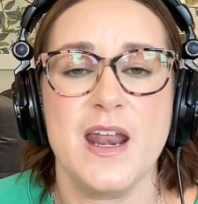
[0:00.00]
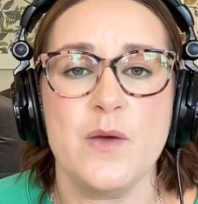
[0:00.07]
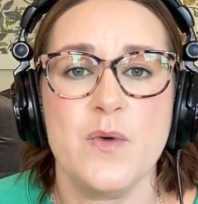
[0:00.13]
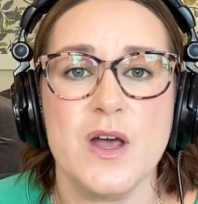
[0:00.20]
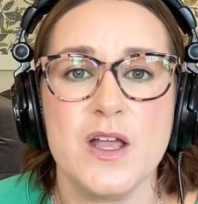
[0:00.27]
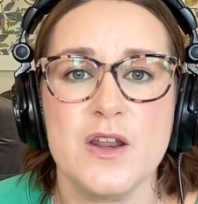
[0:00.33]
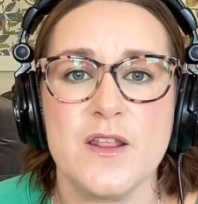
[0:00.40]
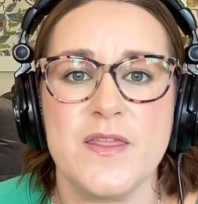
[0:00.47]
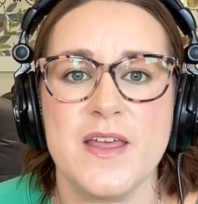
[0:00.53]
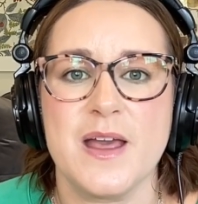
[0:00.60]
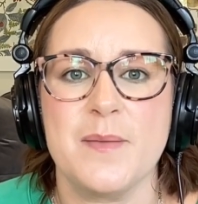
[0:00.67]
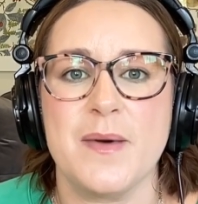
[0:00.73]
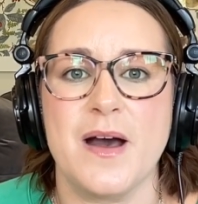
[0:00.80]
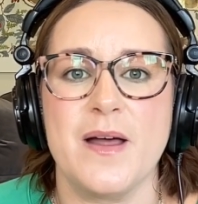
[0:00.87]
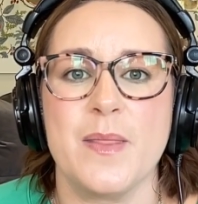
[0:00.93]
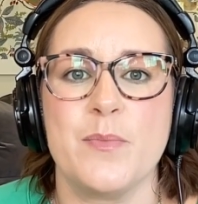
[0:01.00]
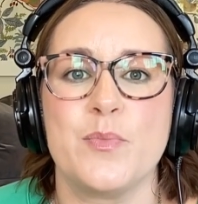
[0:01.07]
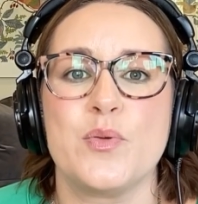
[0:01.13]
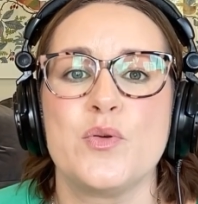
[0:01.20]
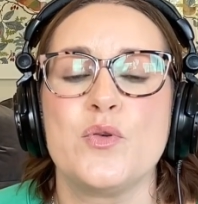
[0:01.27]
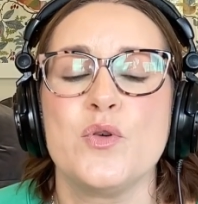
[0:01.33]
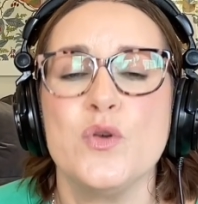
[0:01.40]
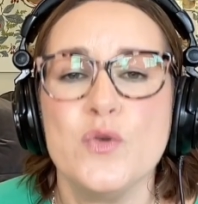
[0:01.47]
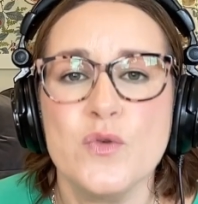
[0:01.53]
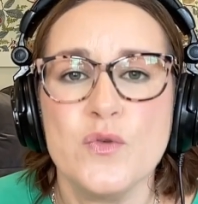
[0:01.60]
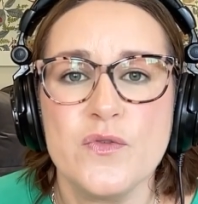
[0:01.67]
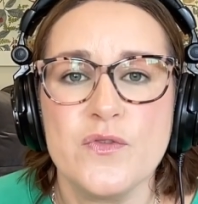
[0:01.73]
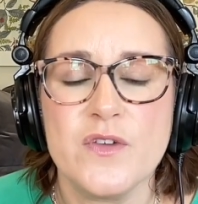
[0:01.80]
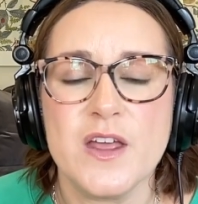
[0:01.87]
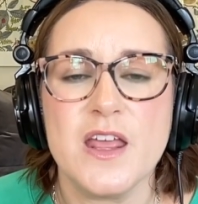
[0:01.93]
I want you to think about
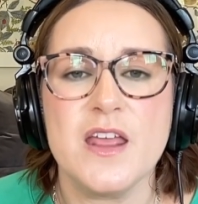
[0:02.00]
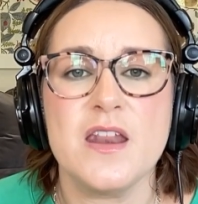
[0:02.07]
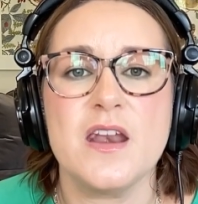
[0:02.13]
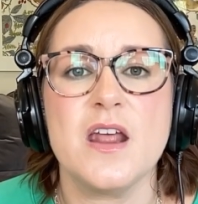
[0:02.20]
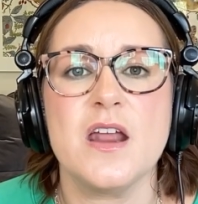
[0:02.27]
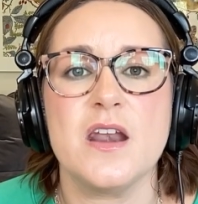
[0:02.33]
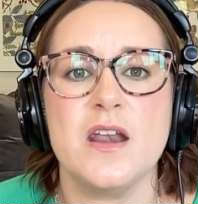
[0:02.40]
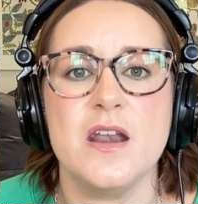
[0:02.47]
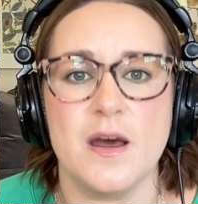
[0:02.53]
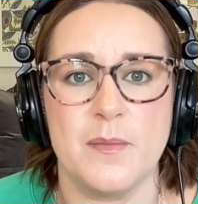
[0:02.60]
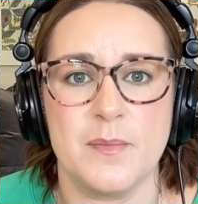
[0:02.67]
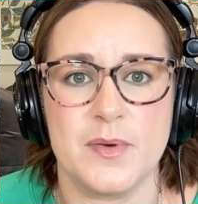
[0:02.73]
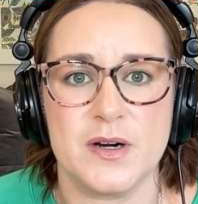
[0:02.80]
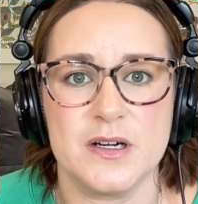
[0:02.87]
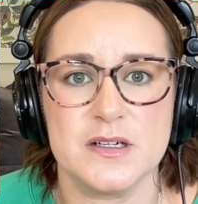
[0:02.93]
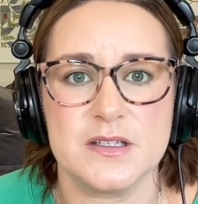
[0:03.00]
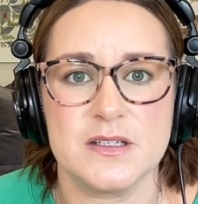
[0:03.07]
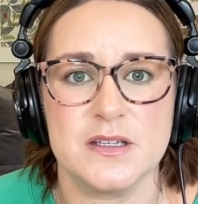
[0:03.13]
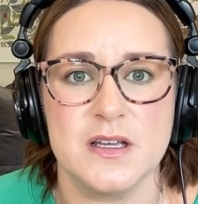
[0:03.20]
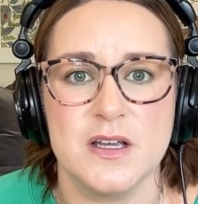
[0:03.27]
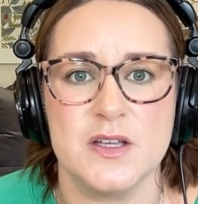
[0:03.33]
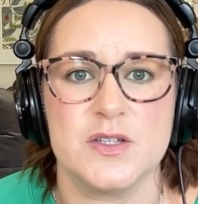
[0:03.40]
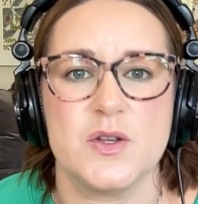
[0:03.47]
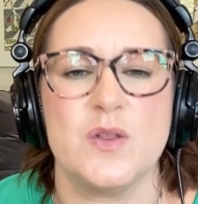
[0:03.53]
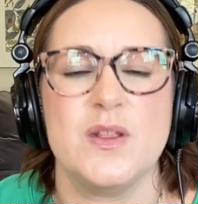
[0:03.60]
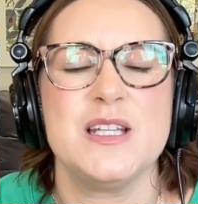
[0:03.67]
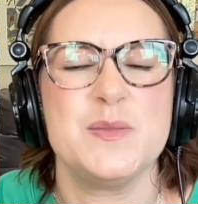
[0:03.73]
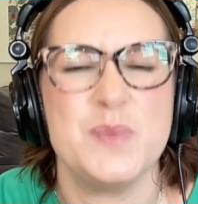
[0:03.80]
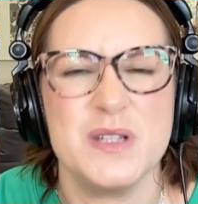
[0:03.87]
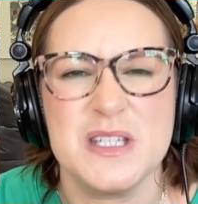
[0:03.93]
proof in numbers. So
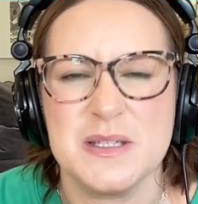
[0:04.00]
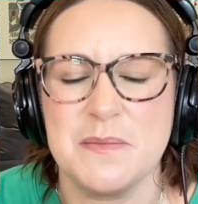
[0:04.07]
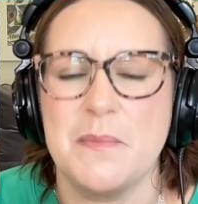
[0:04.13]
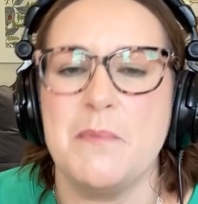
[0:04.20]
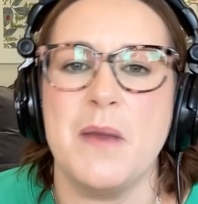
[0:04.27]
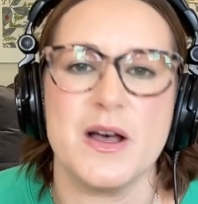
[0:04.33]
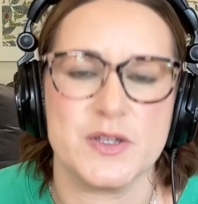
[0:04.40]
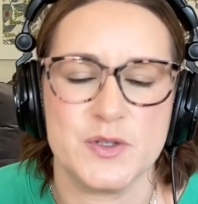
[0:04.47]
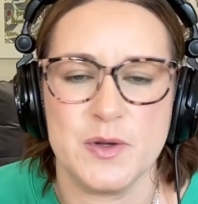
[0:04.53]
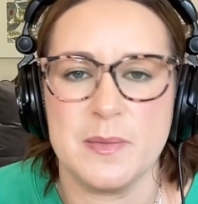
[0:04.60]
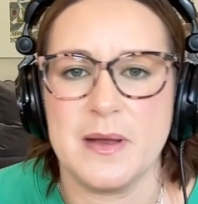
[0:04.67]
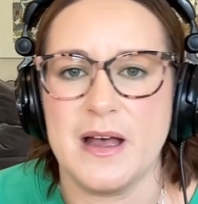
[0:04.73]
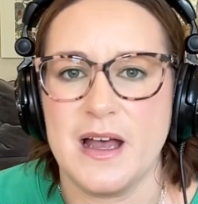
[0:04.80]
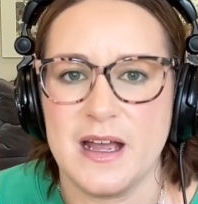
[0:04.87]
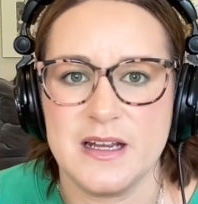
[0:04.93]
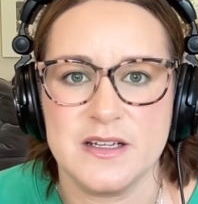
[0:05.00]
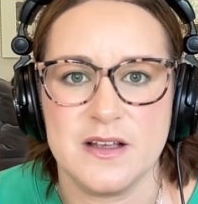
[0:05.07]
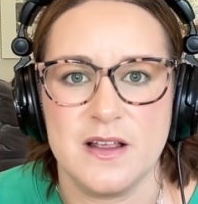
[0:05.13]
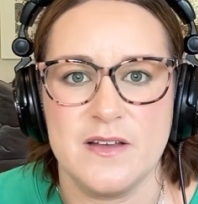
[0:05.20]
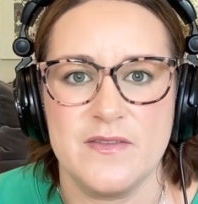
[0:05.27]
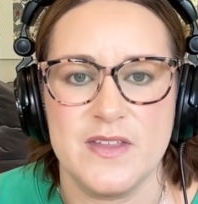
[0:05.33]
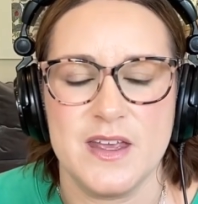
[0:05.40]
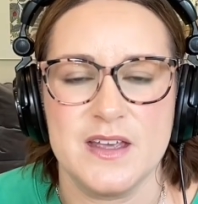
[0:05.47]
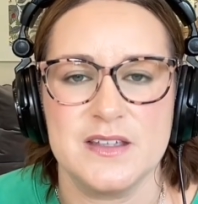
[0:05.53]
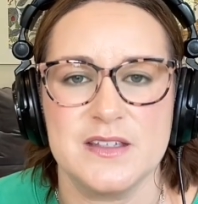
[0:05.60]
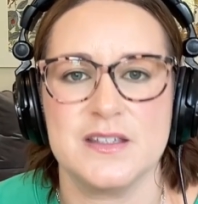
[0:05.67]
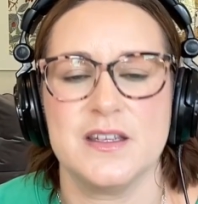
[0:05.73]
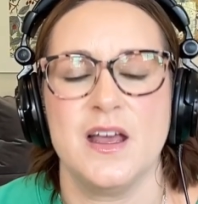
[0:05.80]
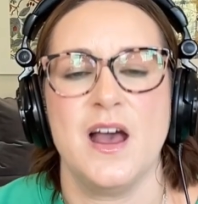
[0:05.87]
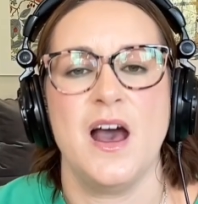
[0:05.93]
let's put some muscle behind all of
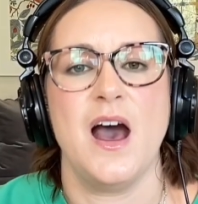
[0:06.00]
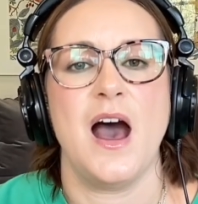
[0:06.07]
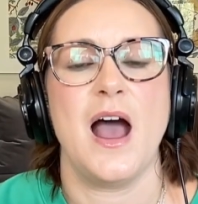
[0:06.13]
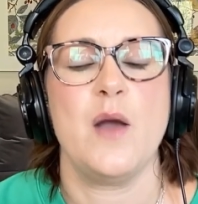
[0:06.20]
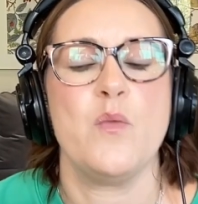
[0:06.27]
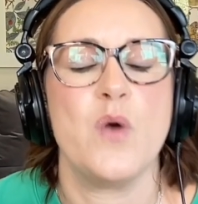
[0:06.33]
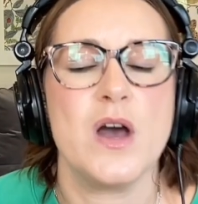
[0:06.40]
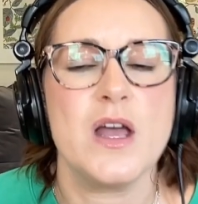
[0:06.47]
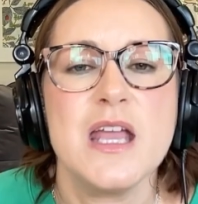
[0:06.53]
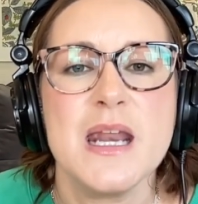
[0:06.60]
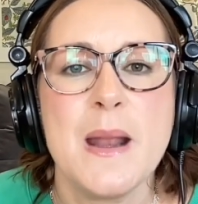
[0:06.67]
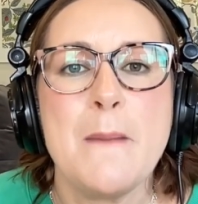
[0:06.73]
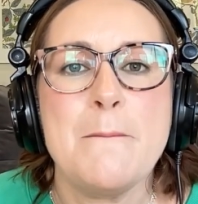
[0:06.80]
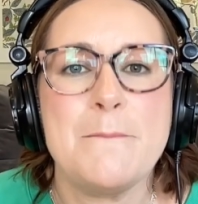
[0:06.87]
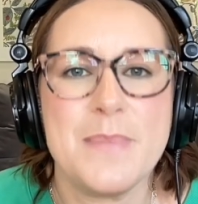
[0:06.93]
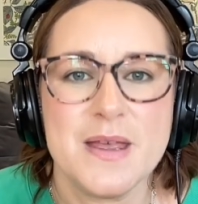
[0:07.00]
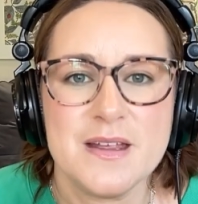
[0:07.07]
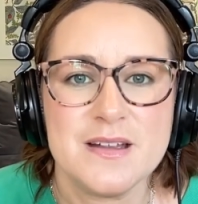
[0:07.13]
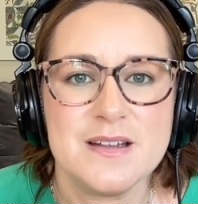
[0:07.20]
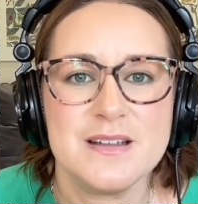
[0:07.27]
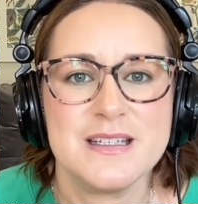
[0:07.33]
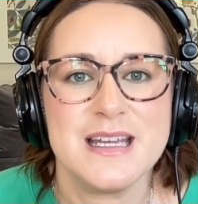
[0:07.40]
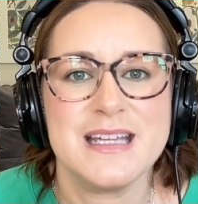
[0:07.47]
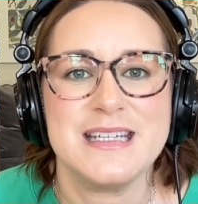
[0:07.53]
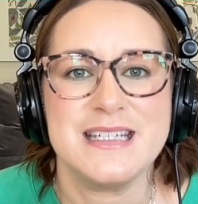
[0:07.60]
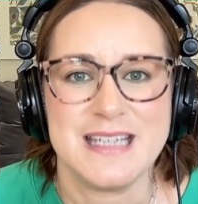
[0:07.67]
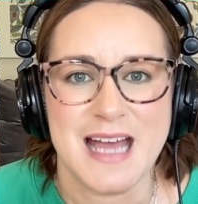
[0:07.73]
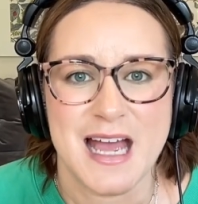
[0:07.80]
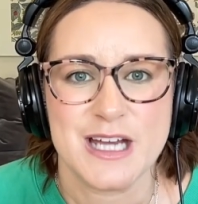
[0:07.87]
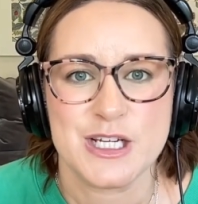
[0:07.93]
this. I want you to build a
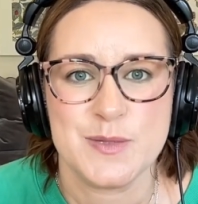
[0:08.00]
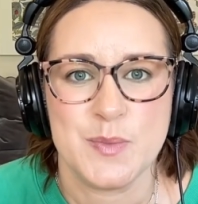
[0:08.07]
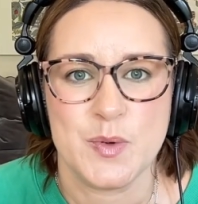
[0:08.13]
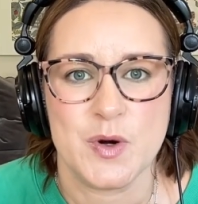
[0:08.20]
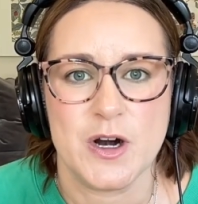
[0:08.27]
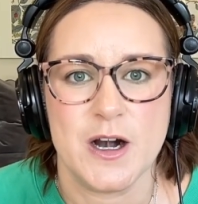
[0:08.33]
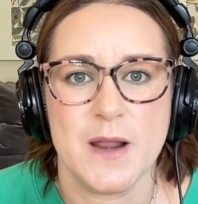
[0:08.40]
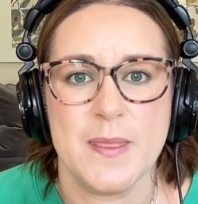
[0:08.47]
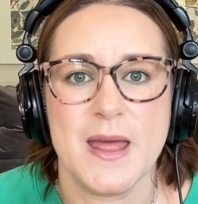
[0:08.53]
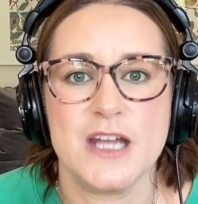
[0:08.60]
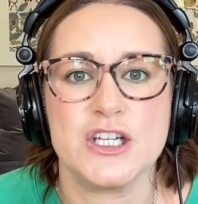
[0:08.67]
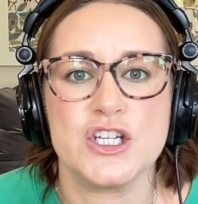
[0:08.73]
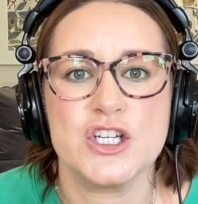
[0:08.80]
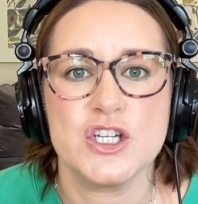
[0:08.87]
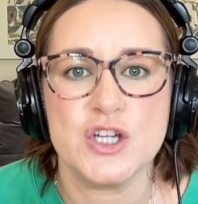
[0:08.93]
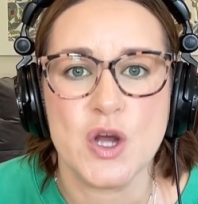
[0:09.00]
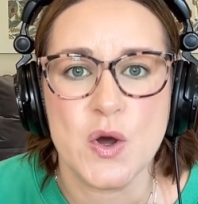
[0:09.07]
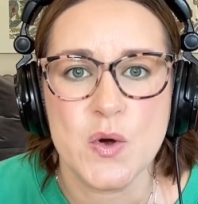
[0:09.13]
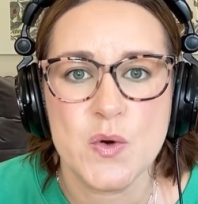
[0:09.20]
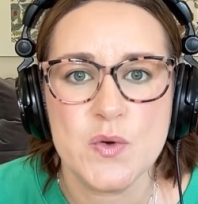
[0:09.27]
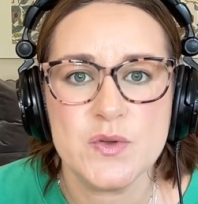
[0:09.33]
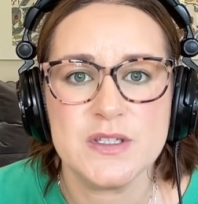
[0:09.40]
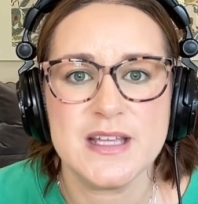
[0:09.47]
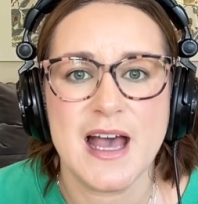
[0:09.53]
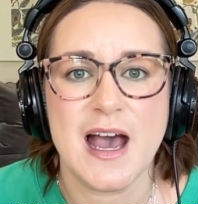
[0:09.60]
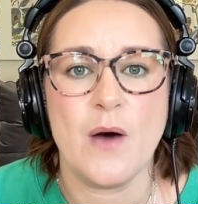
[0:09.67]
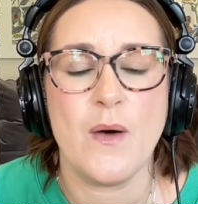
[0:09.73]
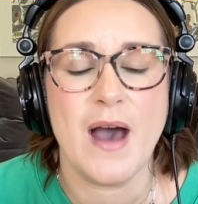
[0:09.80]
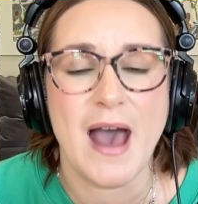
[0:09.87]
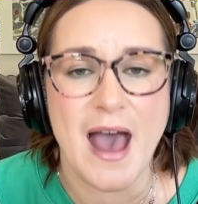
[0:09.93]
dashboard that shows
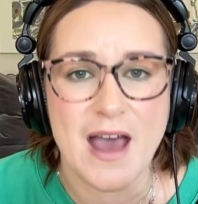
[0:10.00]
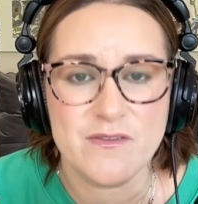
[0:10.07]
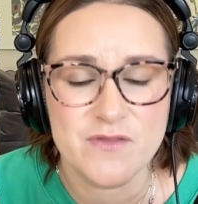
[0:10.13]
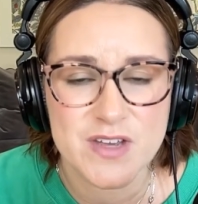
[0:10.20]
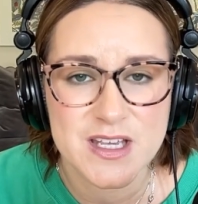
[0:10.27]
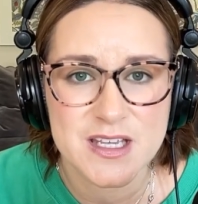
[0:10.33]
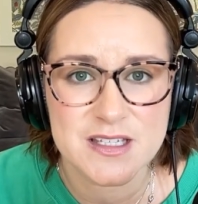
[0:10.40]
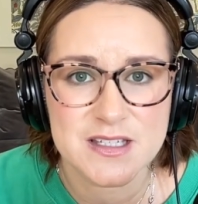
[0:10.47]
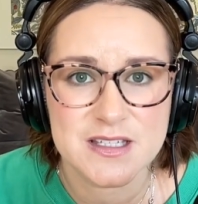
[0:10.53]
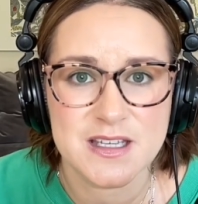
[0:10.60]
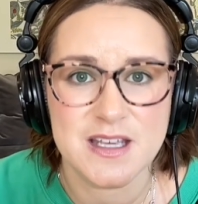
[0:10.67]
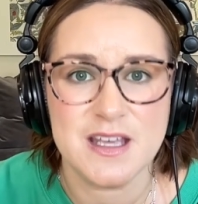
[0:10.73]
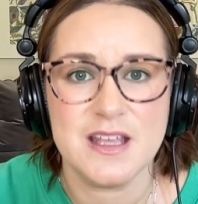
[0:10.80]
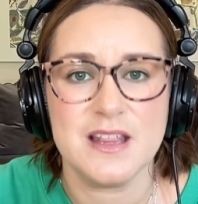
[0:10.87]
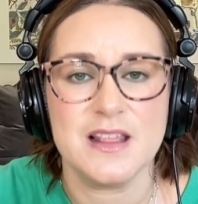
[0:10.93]
how advocacy